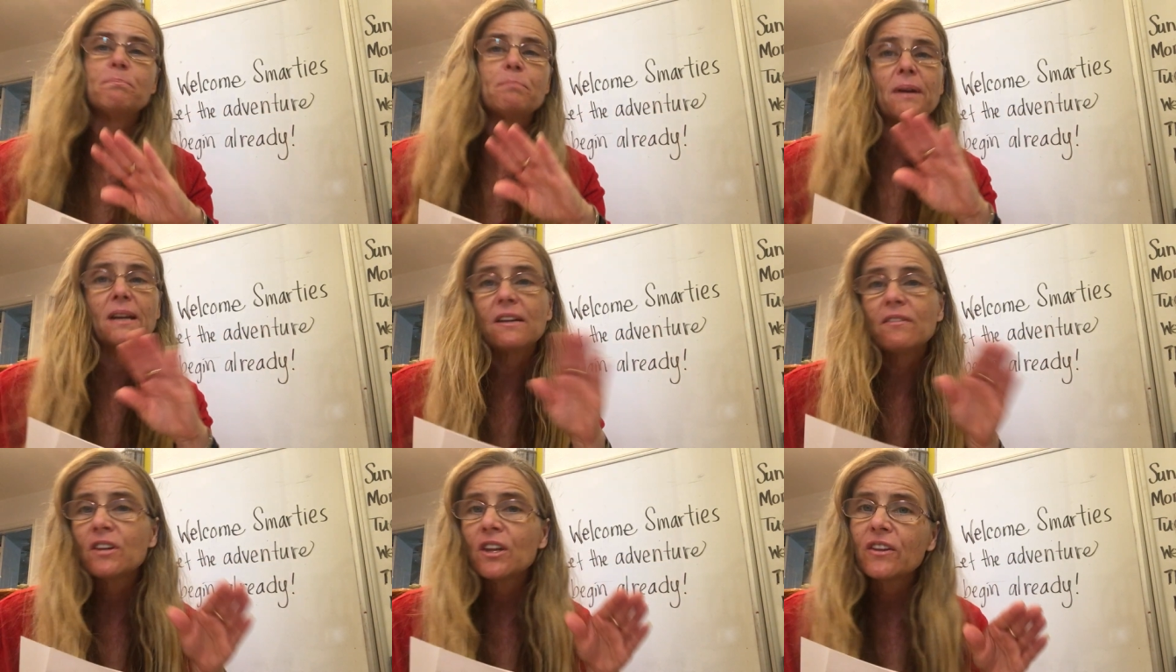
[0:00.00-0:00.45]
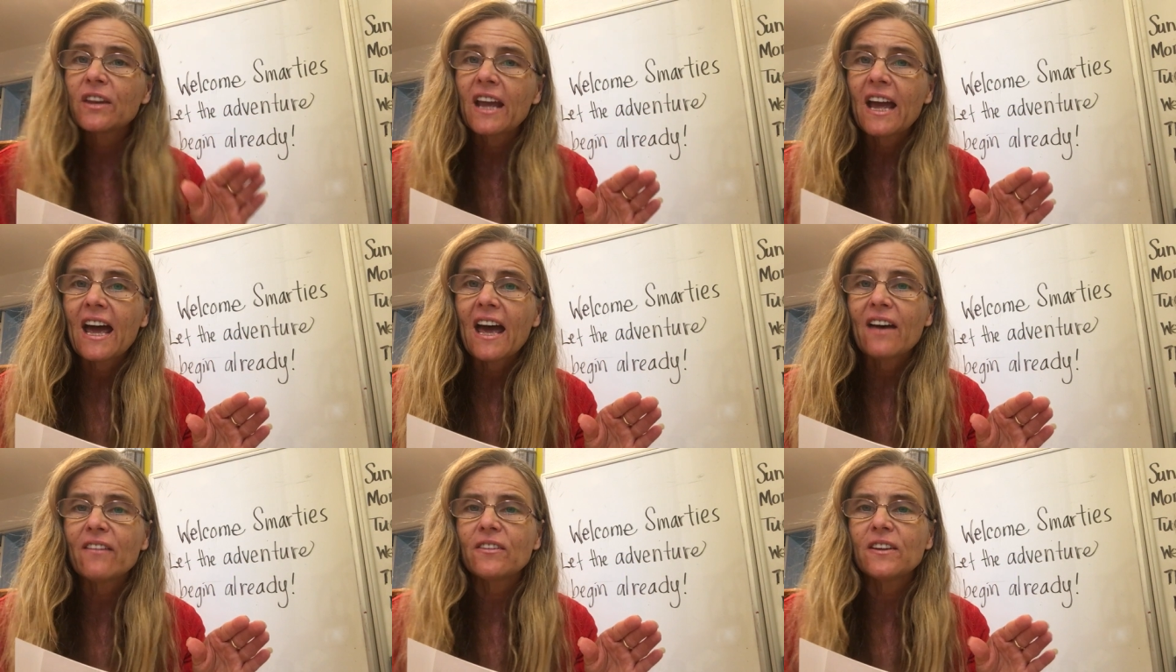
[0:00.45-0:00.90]
But even though they
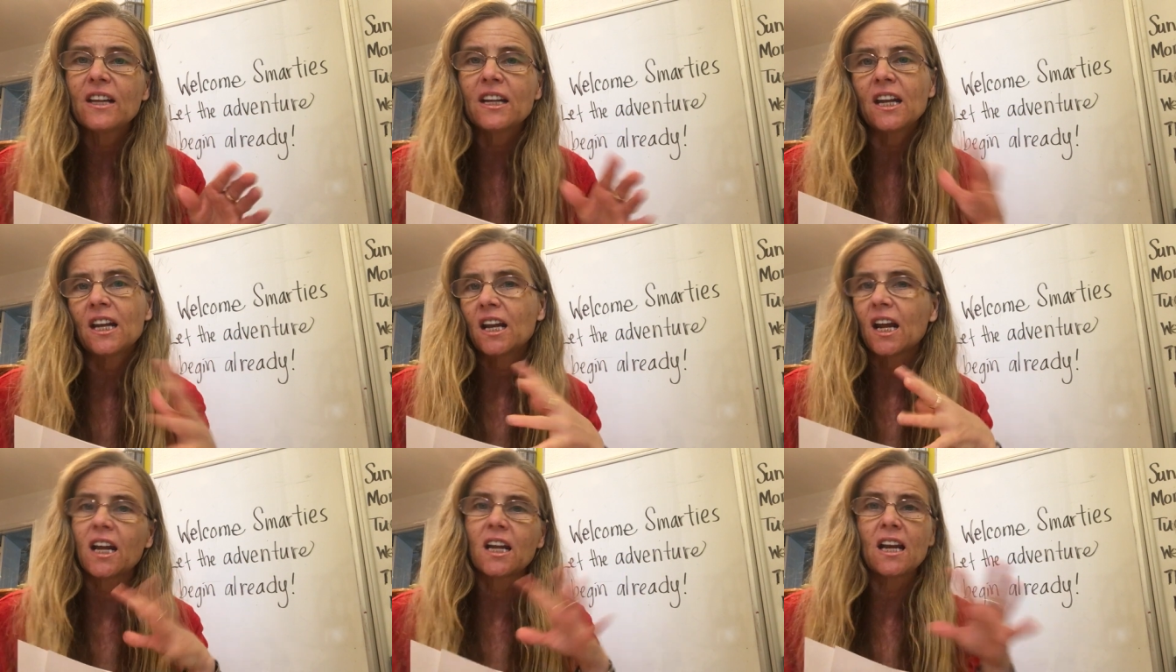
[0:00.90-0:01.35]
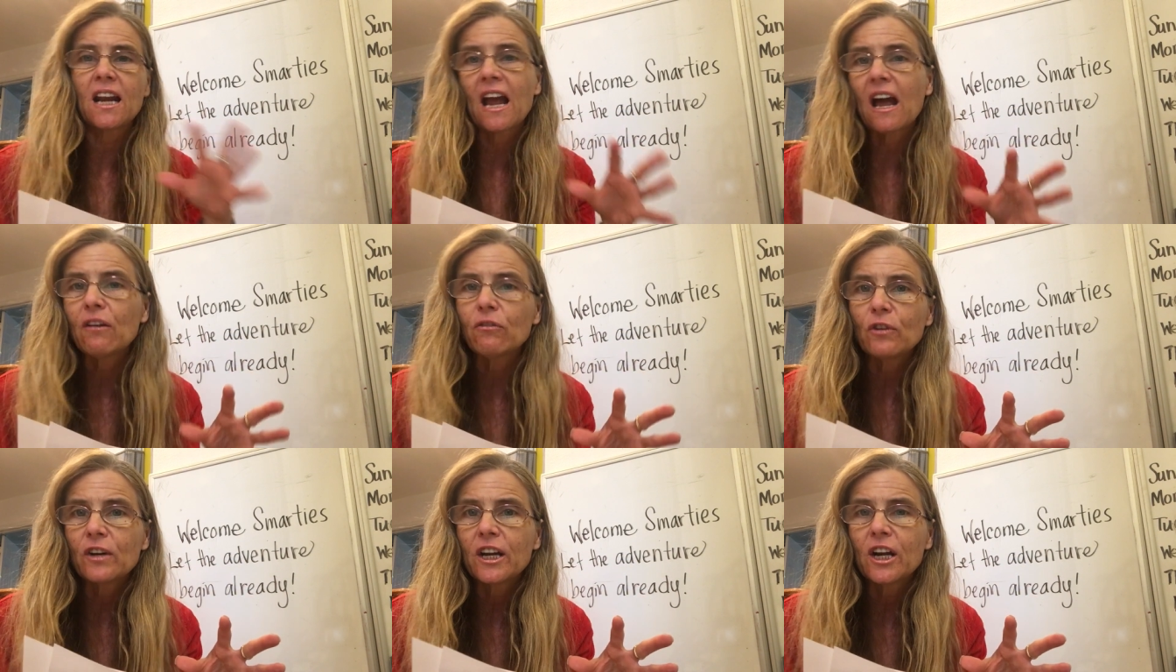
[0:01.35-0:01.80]
haven't, and I didn't
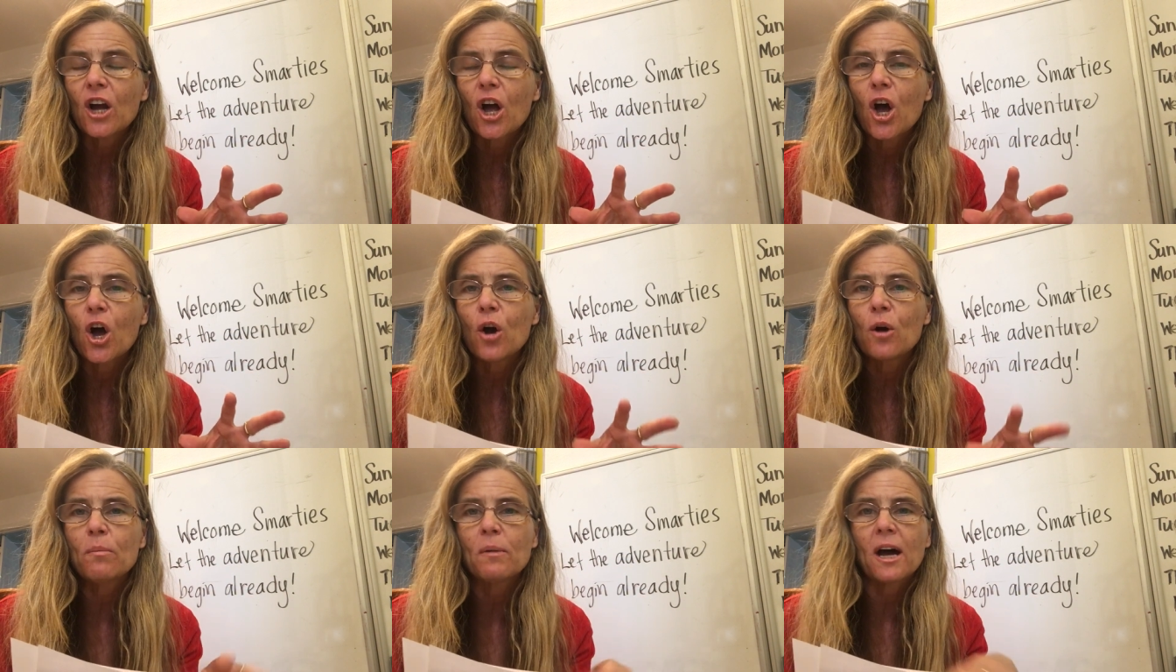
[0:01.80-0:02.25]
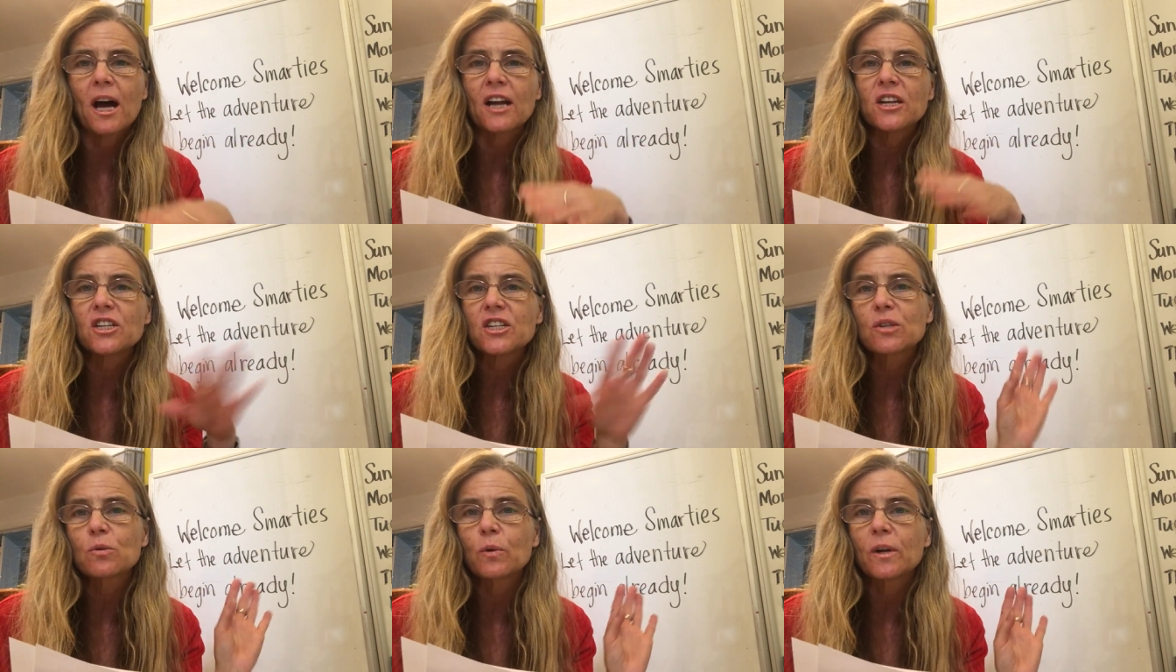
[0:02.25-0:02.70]
have one at home,
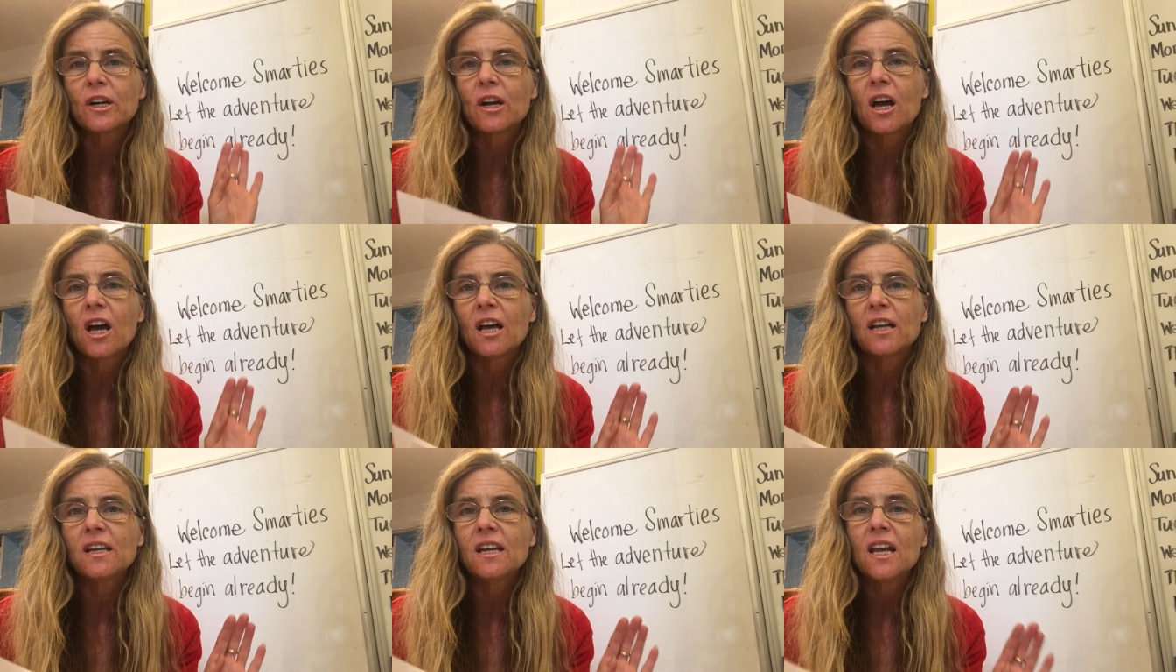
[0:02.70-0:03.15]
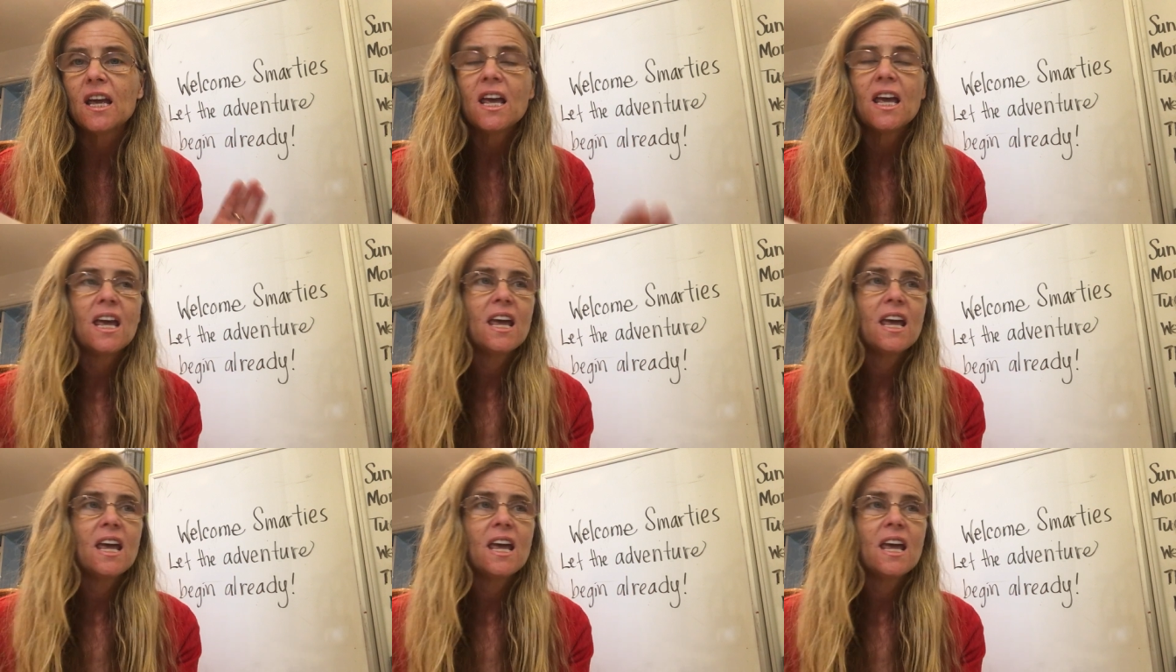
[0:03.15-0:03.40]
I just went on